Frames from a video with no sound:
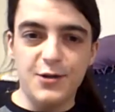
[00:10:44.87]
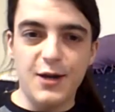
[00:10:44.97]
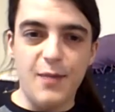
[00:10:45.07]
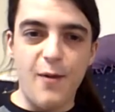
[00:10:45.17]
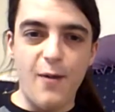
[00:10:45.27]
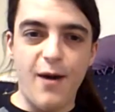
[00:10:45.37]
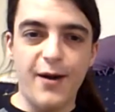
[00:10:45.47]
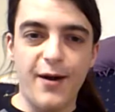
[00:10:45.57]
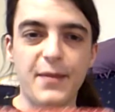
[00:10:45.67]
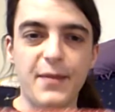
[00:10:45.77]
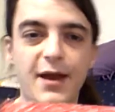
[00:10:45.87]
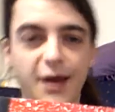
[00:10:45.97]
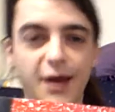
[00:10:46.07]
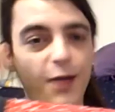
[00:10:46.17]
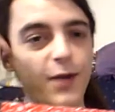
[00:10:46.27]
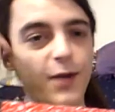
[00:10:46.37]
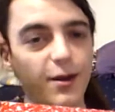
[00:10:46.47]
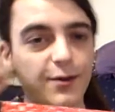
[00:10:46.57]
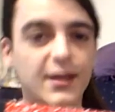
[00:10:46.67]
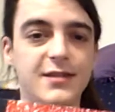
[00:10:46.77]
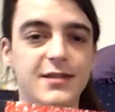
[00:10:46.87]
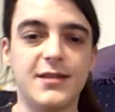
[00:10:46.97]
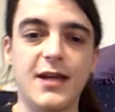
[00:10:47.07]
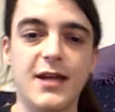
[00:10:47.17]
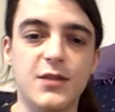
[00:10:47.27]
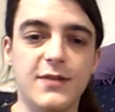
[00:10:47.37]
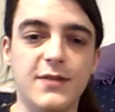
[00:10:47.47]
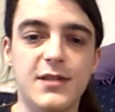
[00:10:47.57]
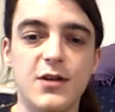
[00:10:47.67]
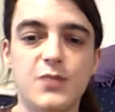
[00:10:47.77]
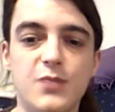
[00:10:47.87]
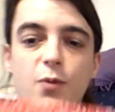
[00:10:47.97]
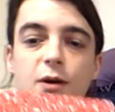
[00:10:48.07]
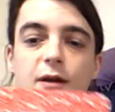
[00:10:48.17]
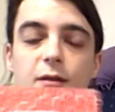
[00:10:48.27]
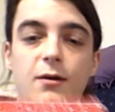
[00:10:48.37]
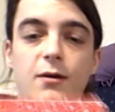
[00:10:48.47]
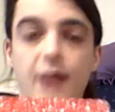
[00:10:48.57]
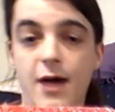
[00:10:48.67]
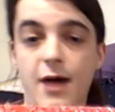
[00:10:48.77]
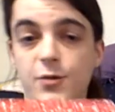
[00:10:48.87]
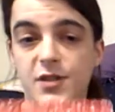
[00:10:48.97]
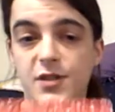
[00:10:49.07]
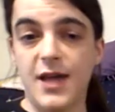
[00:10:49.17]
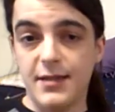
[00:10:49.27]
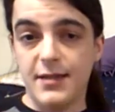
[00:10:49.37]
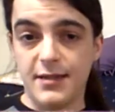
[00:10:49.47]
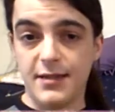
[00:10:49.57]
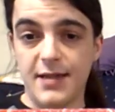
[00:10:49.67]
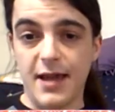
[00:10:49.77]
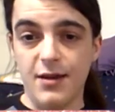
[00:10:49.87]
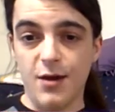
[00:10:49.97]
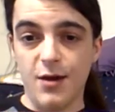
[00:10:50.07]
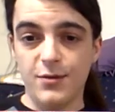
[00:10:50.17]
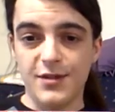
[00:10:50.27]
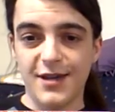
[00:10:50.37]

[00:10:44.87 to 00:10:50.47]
of my water. Not only are we going to learn lots of science over the series, but we're going to learn how scientists take notes